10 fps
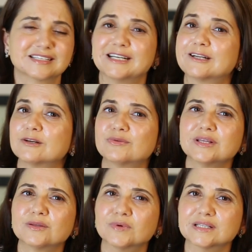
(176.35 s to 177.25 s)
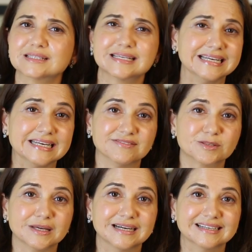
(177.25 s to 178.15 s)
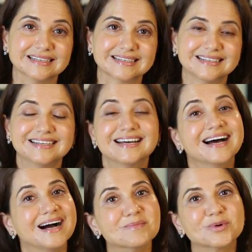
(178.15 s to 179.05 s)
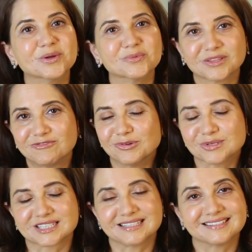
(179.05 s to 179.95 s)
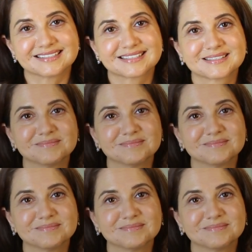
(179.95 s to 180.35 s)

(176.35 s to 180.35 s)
including the ones he leaves behind. I'm going with 4 stars.